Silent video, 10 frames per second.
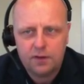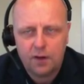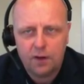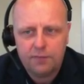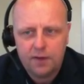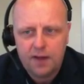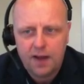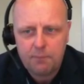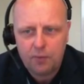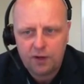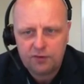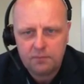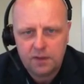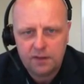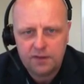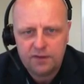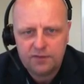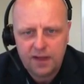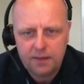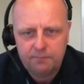of approximately the
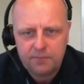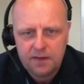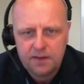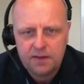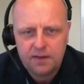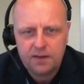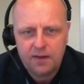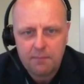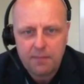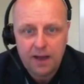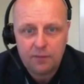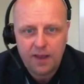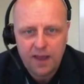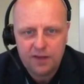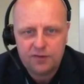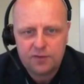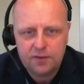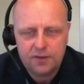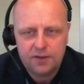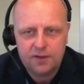same amount as
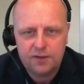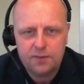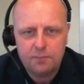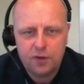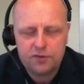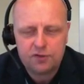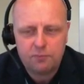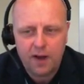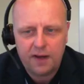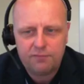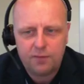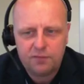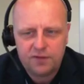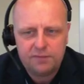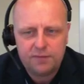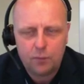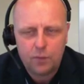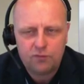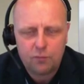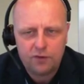the purchase price from Zephyr,
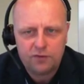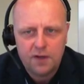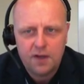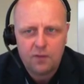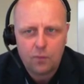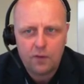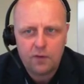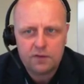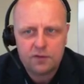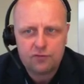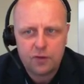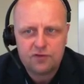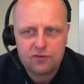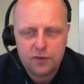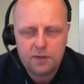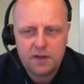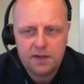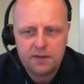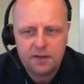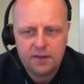which was 123
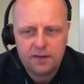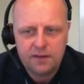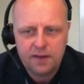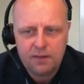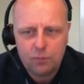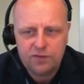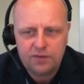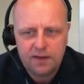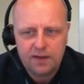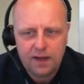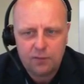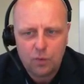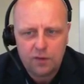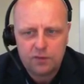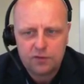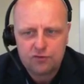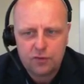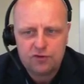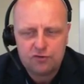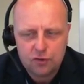million, and we sent it out
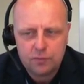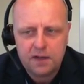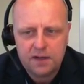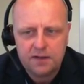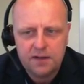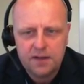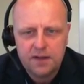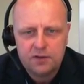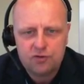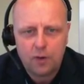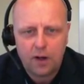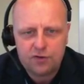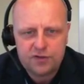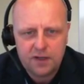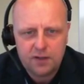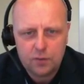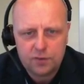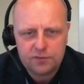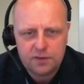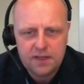122 million to our
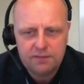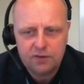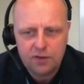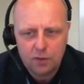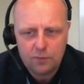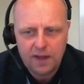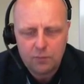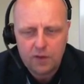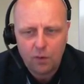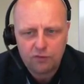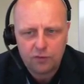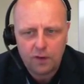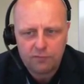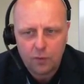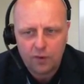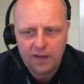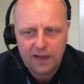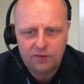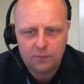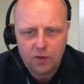shareholders, even though that we also, of course,
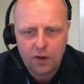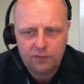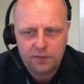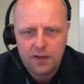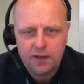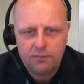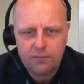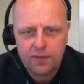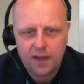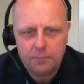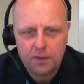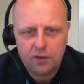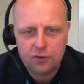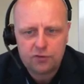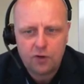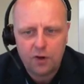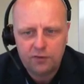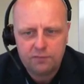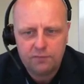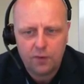had some cost for that, but those
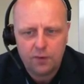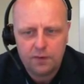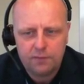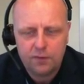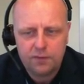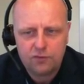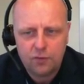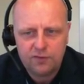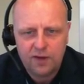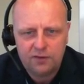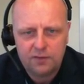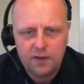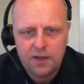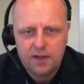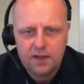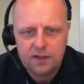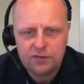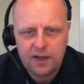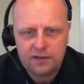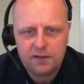costs for the transaction
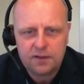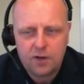is actually